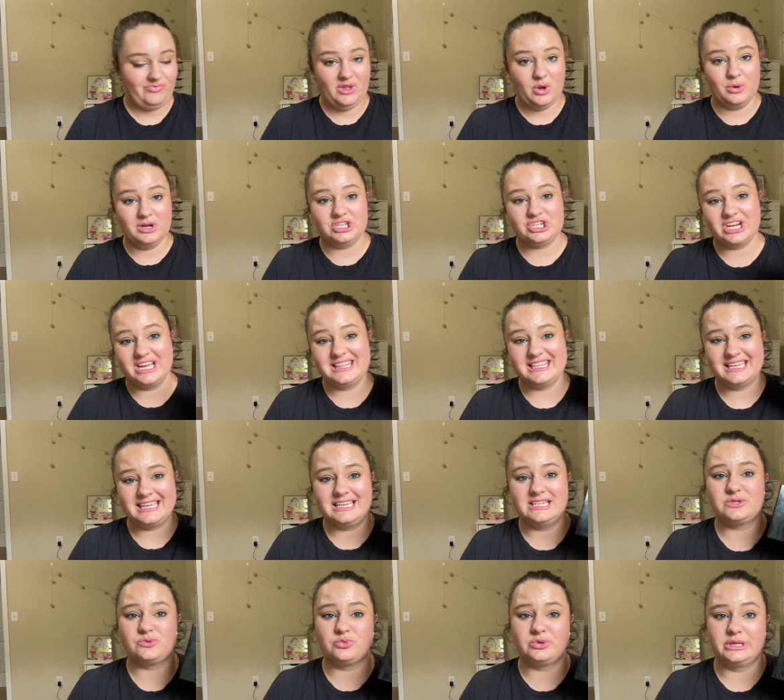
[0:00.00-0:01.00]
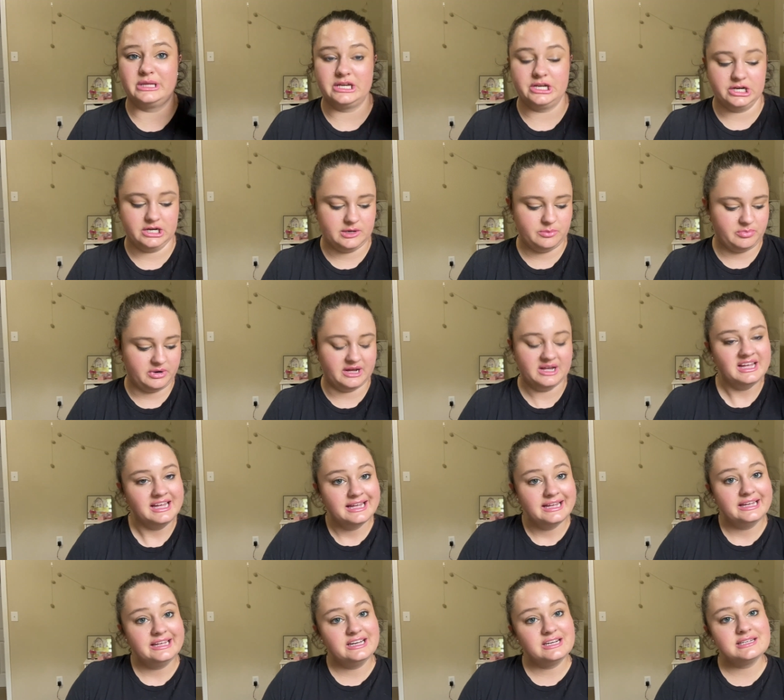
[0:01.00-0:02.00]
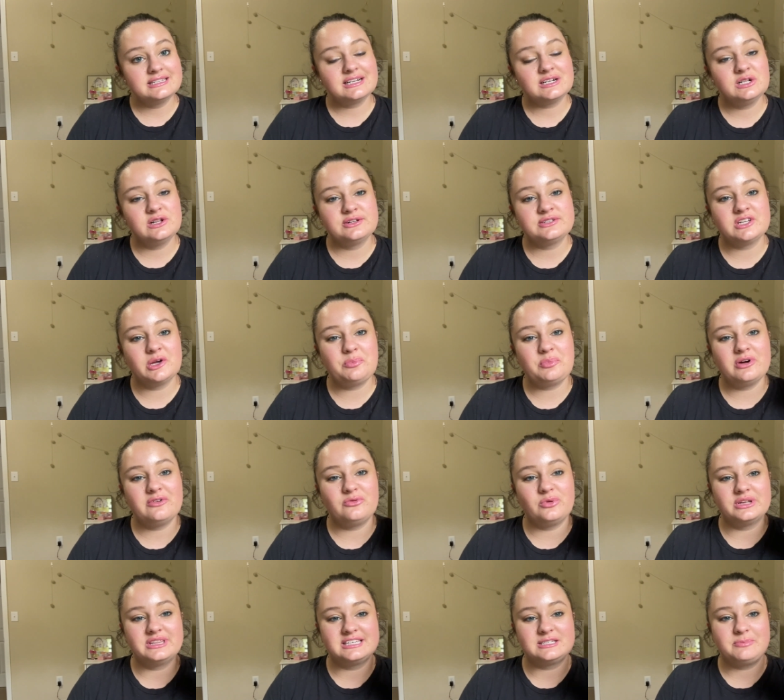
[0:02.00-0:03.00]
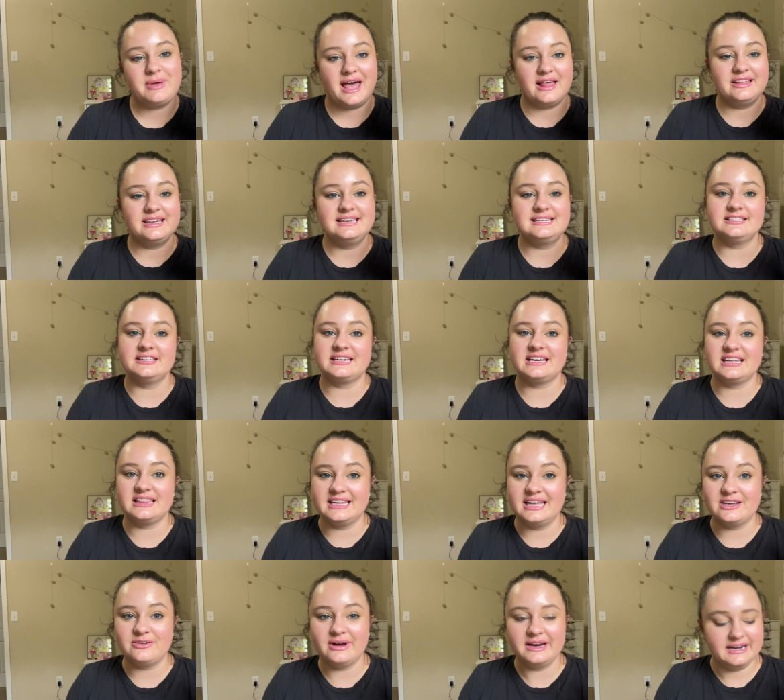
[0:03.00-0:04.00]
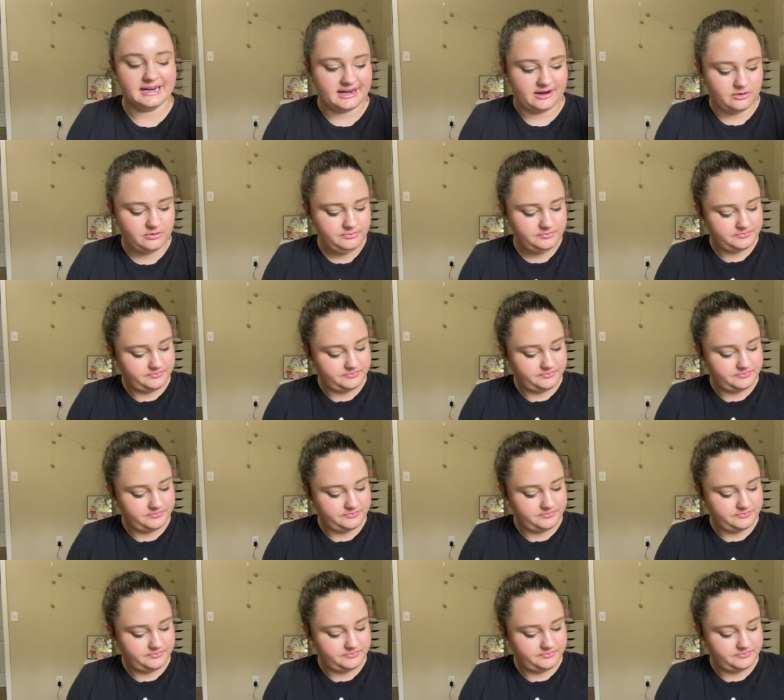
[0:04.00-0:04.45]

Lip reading: which I think is really good. But here's a close-up of what this palette is looking like right now.